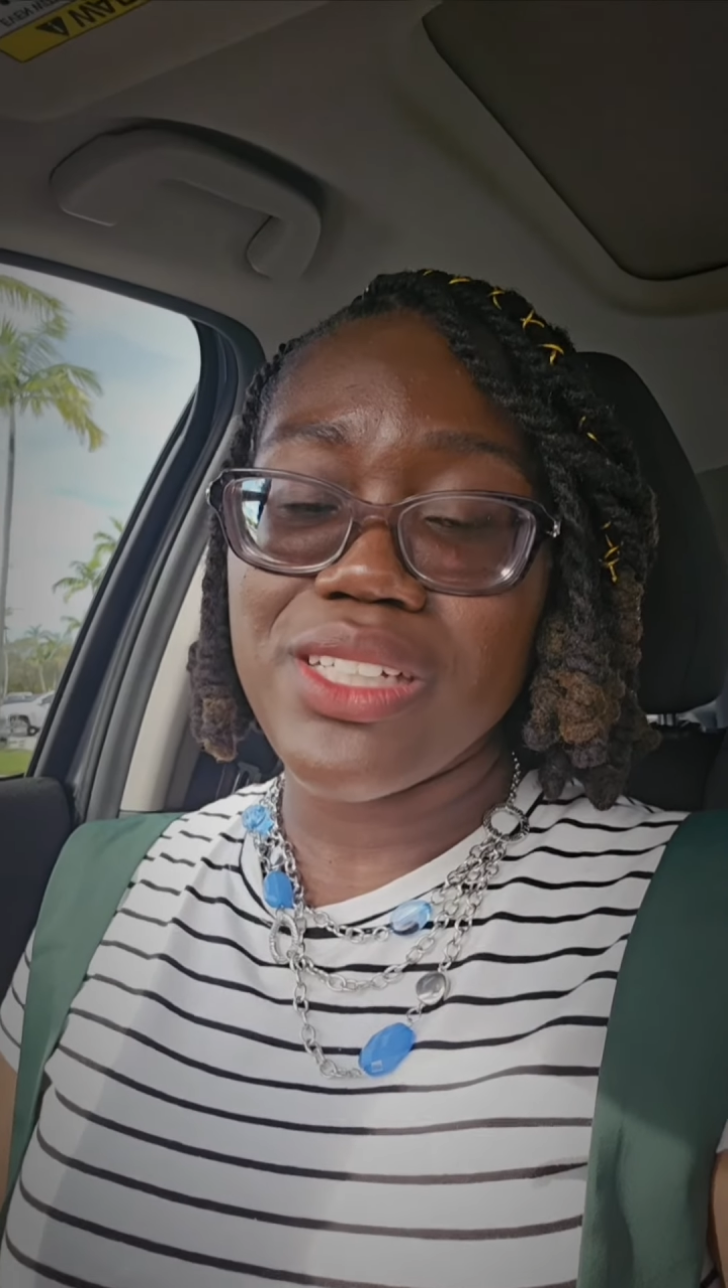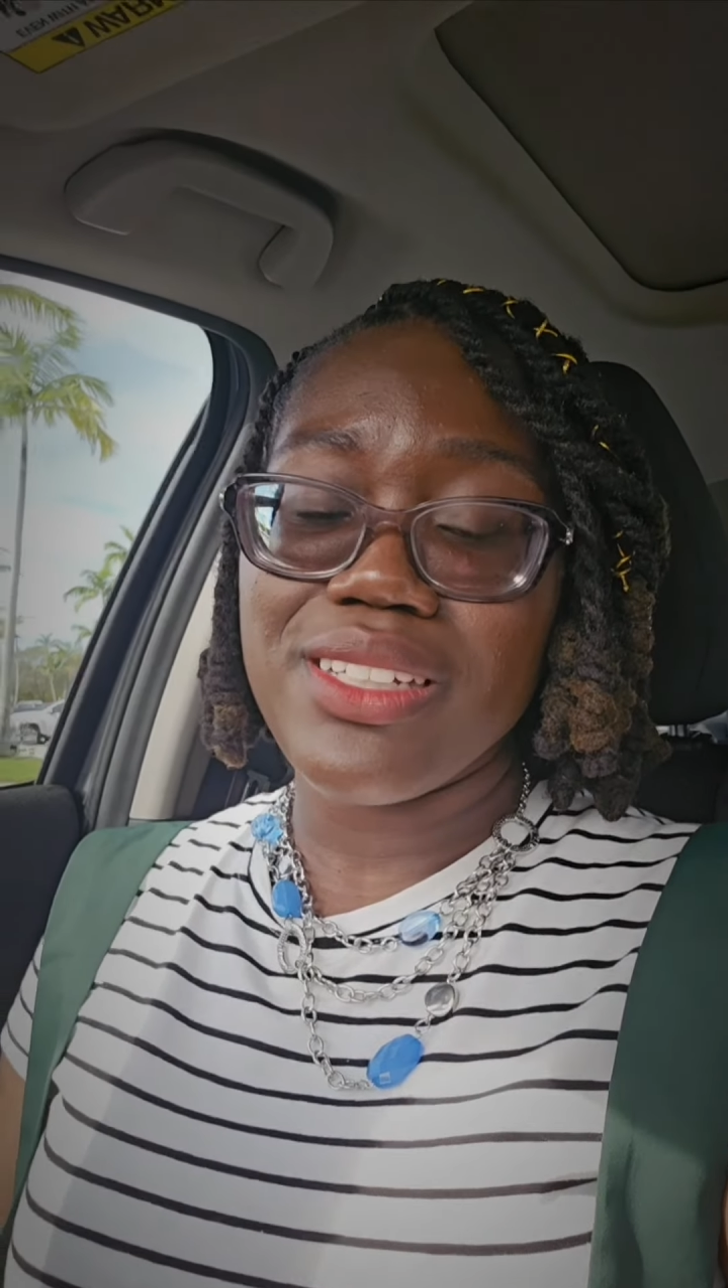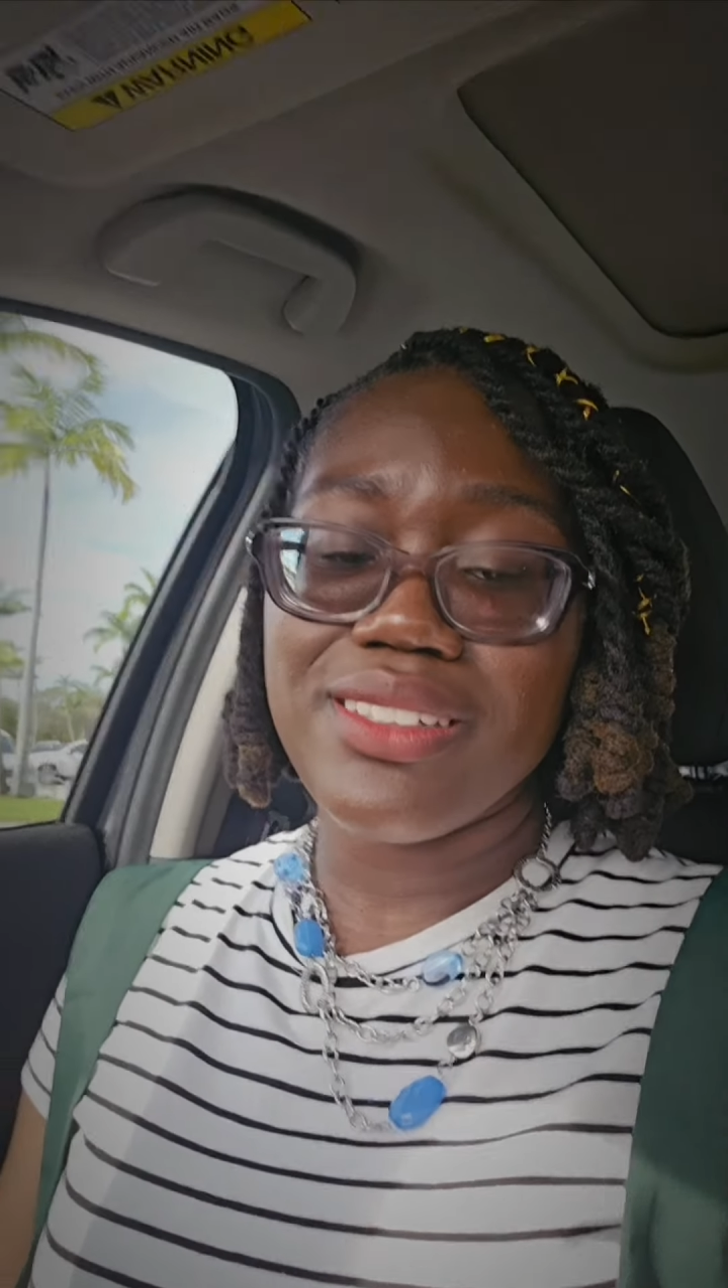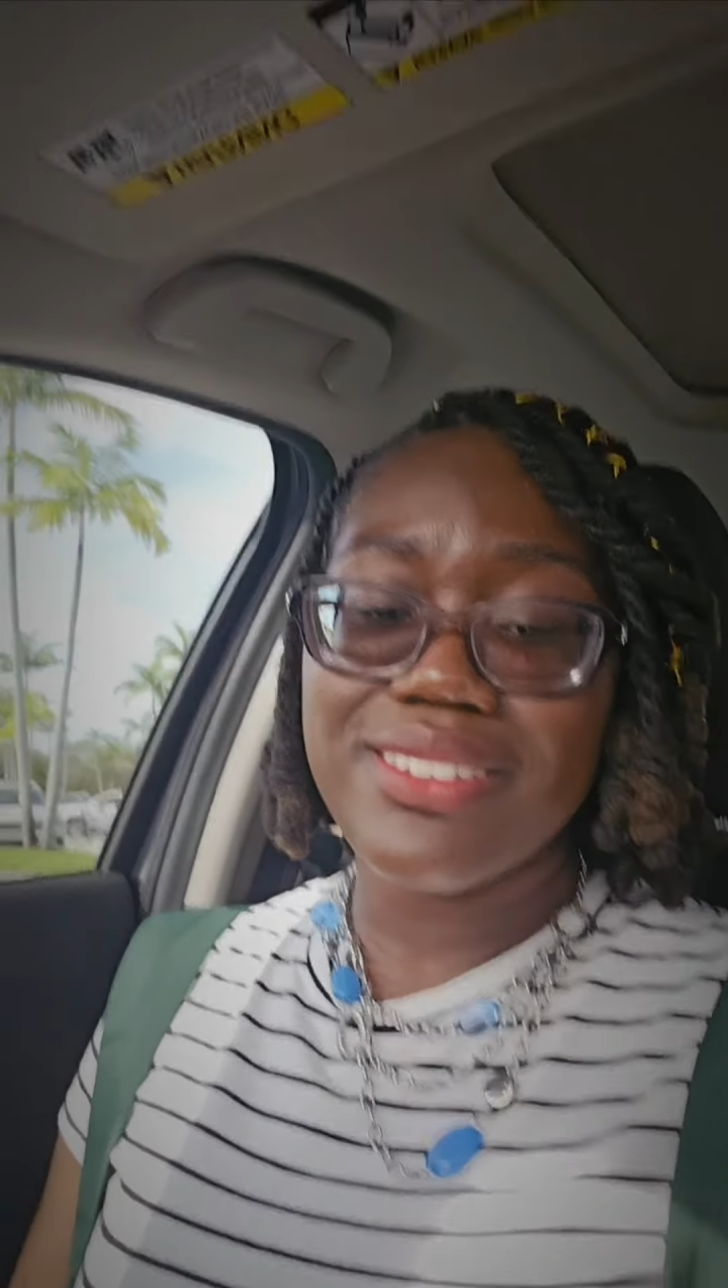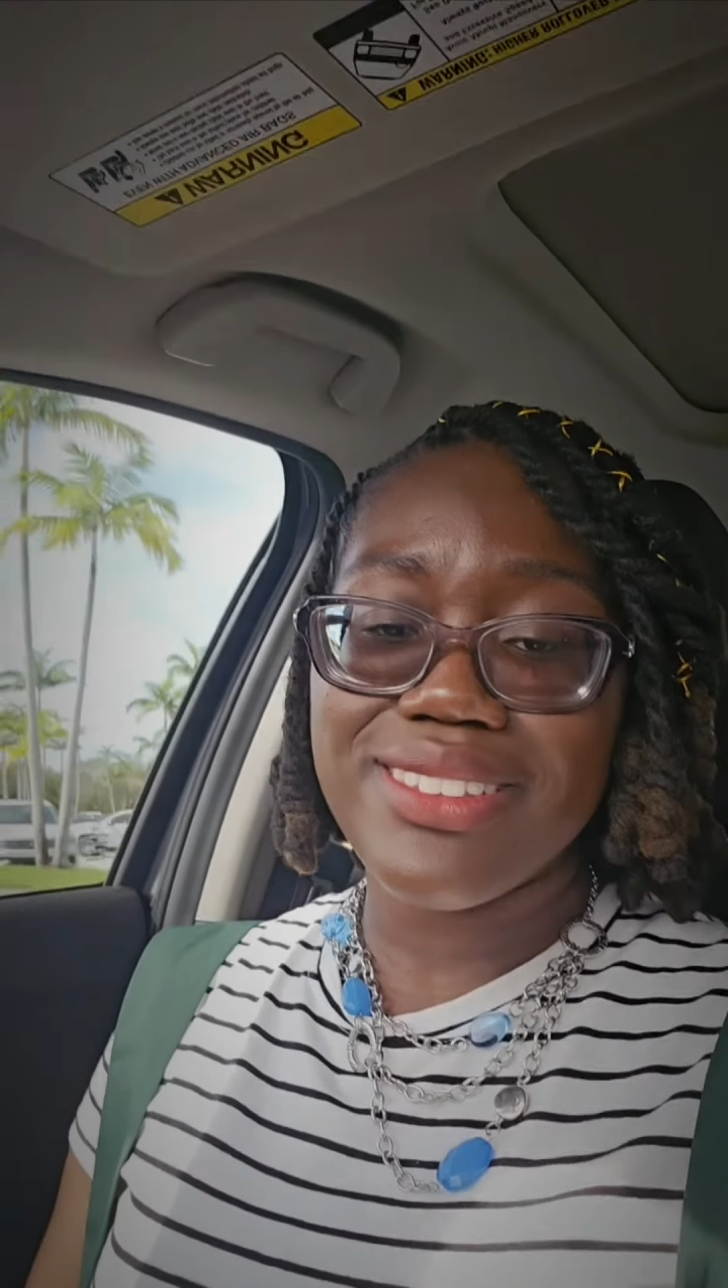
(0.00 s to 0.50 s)

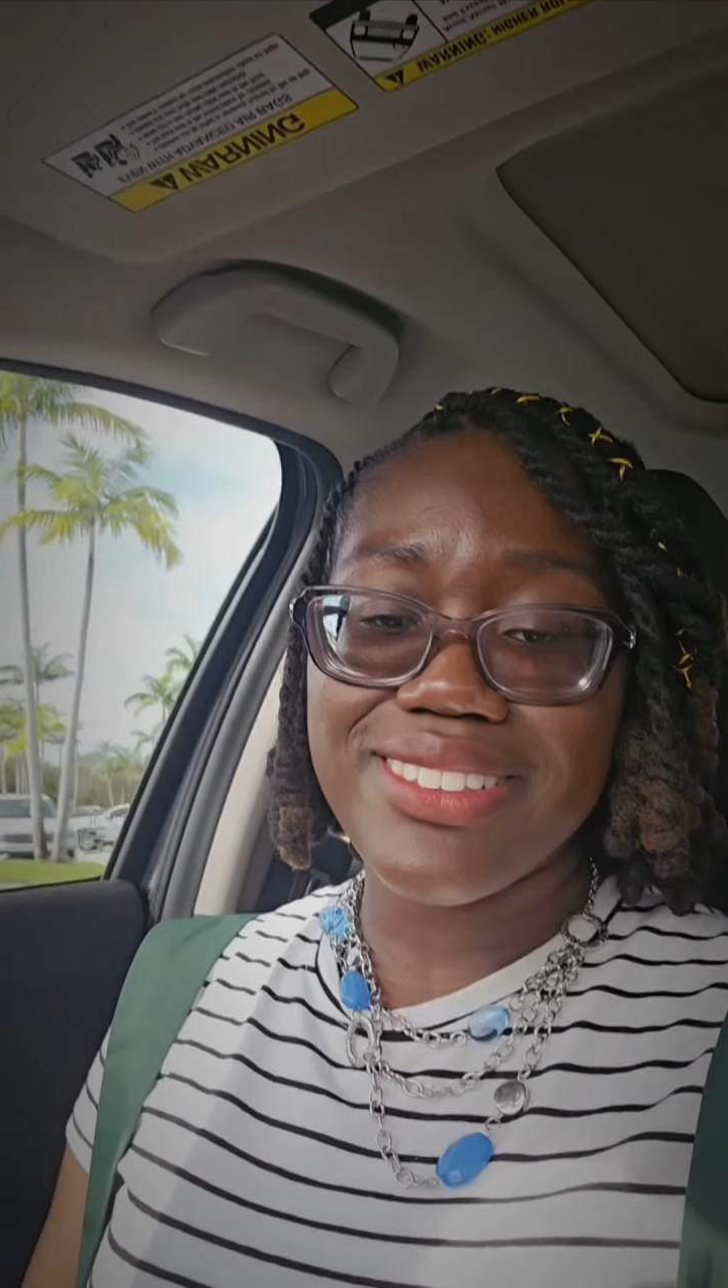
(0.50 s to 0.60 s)
week.